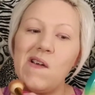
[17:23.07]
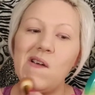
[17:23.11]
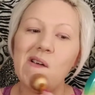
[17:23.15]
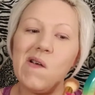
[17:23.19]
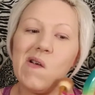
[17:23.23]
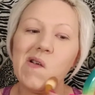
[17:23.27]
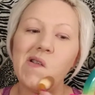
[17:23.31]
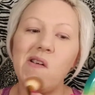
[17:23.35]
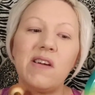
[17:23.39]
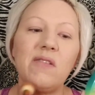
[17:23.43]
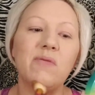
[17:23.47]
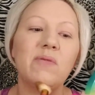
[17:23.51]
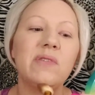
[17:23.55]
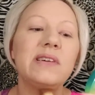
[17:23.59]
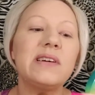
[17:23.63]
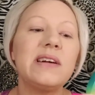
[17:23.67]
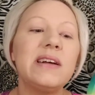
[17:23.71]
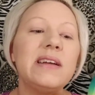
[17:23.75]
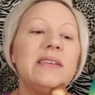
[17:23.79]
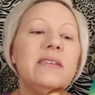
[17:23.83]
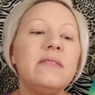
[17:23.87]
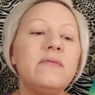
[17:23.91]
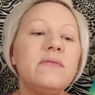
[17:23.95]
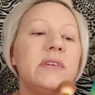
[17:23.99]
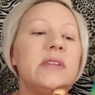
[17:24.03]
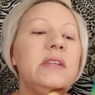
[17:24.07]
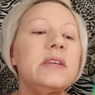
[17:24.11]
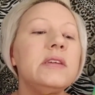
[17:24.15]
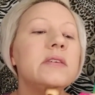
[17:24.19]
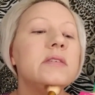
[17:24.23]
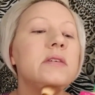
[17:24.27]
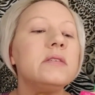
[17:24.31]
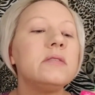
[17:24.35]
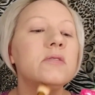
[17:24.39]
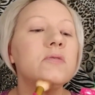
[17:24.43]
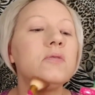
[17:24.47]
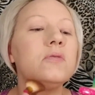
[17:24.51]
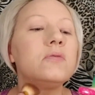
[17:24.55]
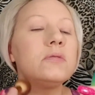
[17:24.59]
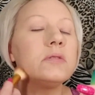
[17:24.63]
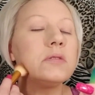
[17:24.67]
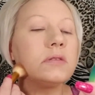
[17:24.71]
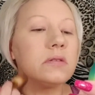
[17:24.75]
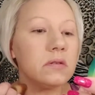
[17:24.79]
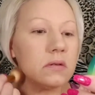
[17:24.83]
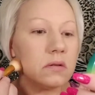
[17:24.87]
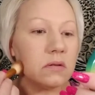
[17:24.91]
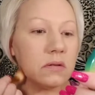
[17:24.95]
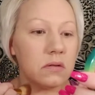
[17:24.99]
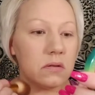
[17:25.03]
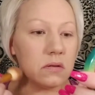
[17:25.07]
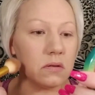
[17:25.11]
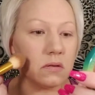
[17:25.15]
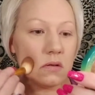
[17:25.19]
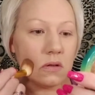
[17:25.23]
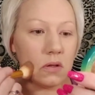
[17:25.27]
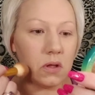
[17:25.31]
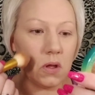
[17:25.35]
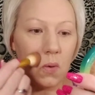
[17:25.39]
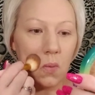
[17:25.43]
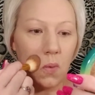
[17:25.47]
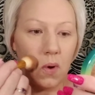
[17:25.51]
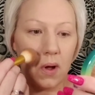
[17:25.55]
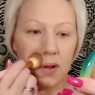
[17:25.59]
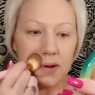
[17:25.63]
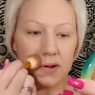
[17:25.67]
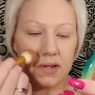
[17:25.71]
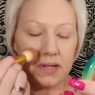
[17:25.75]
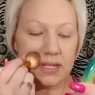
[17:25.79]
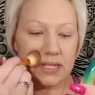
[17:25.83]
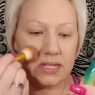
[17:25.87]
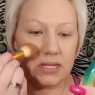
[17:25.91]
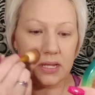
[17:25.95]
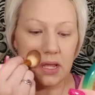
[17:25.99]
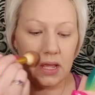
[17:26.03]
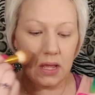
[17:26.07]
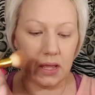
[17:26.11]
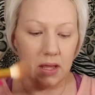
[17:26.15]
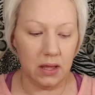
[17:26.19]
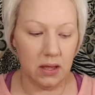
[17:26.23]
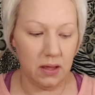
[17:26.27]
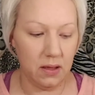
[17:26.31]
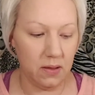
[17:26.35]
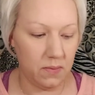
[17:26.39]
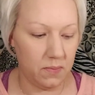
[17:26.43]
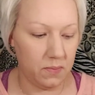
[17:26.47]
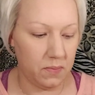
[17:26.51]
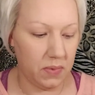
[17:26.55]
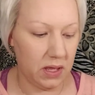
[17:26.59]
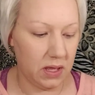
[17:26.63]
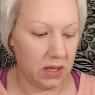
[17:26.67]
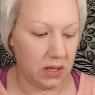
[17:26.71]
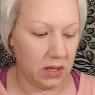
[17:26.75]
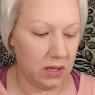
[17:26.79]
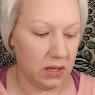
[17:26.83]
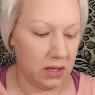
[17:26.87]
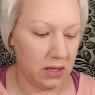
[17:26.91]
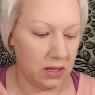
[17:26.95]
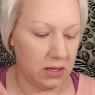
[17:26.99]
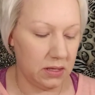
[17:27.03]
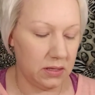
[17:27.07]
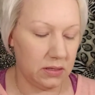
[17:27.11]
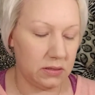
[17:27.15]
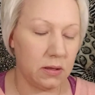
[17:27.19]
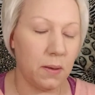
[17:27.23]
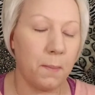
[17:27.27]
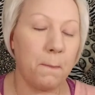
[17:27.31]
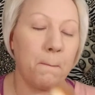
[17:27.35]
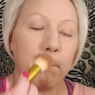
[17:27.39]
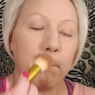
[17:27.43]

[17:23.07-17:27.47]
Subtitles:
or what kind of videos you want to see, because,